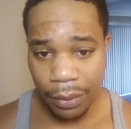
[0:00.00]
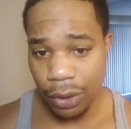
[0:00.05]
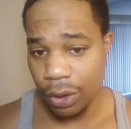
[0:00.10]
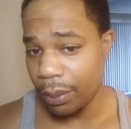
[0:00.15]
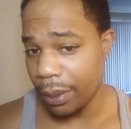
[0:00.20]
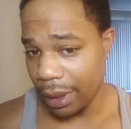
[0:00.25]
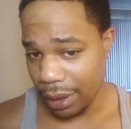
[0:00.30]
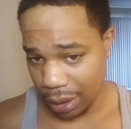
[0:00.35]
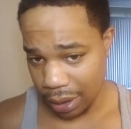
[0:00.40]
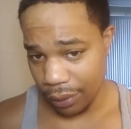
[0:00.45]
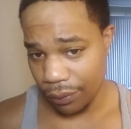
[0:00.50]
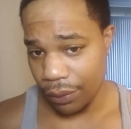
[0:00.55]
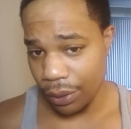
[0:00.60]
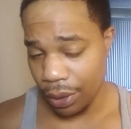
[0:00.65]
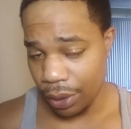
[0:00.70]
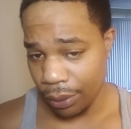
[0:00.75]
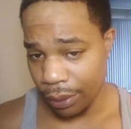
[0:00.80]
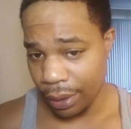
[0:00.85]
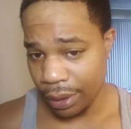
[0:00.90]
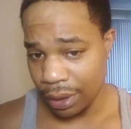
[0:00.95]
especially if
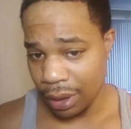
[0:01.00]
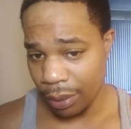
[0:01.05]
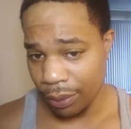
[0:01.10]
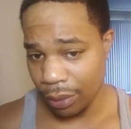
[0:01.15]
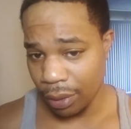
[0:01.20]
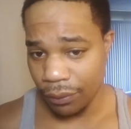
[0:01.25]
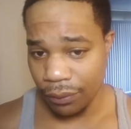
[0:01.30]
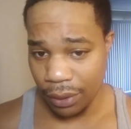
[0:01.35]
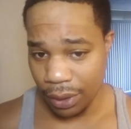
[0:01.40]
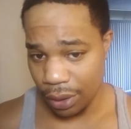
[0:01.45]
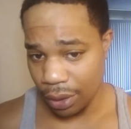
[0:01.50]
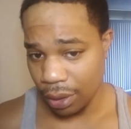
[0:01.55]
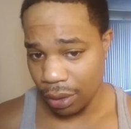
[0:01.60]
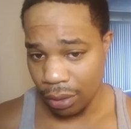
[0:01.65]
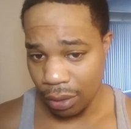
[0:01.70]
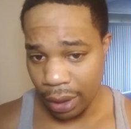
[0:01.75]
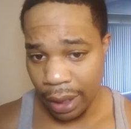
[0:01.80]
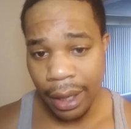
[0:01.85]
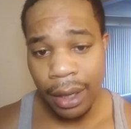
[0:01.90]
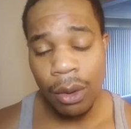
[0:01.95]
you're doing something
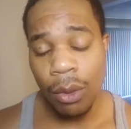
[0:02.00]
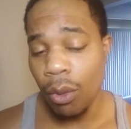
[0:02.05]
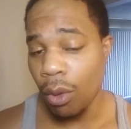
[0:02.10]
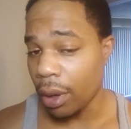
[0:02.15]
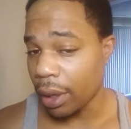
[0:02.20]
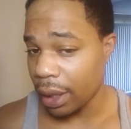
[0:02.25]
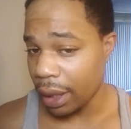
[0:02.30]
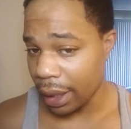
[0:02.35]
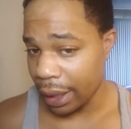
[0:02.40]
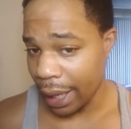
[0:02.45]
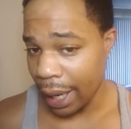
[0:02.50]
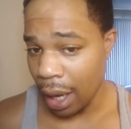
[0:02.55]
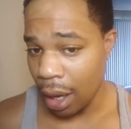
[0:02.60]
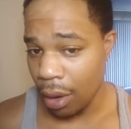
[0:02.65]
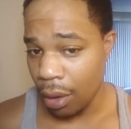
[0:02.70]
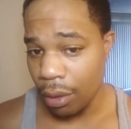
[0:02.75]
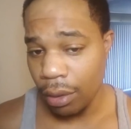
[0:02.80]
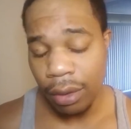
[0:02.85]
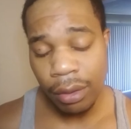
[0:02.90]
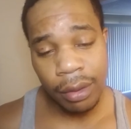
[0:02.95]
physical like working
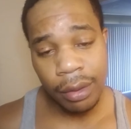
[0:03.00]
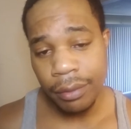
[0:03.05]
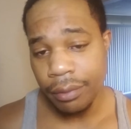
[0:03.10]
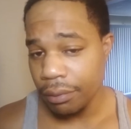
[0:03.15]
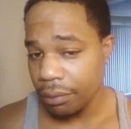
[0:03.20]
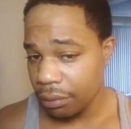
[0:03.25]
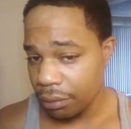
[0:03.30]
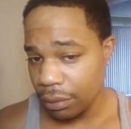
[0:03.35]
out, or,